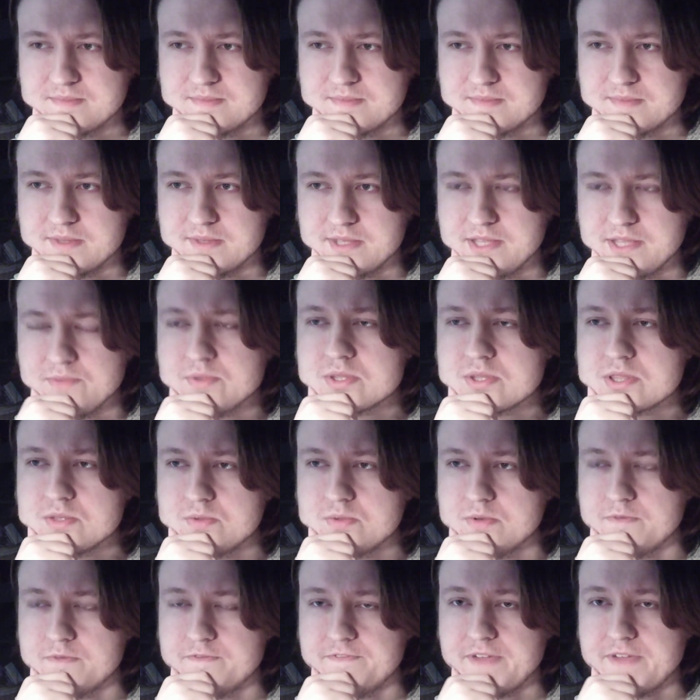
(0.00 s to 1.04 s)
He went
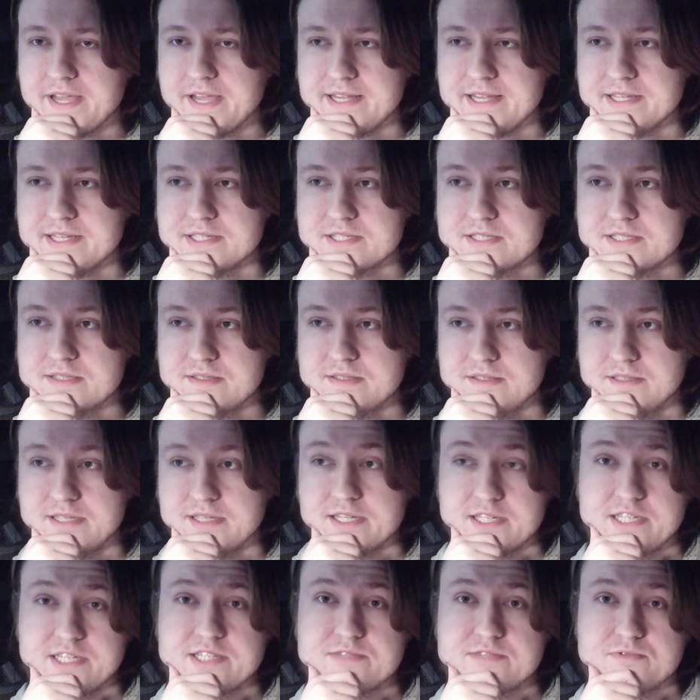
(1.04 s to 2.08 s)
through a phase,
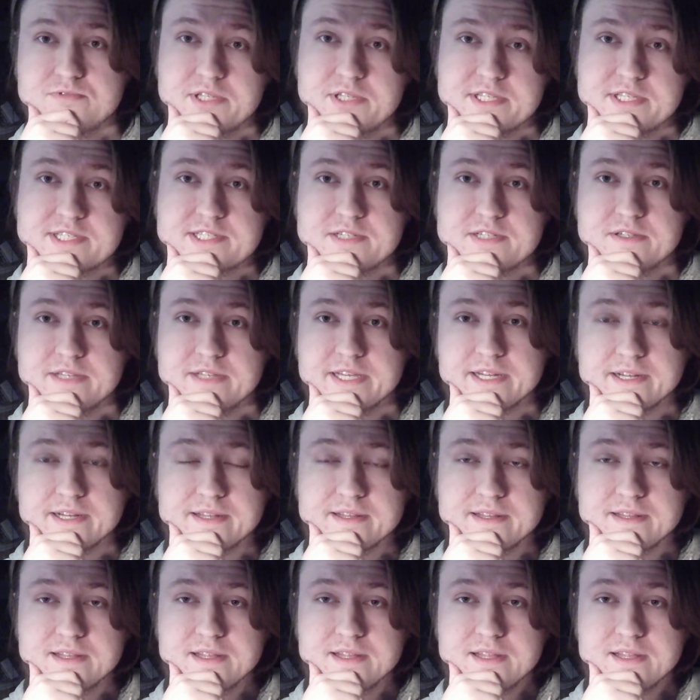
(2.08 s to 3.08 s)
he's really still in it.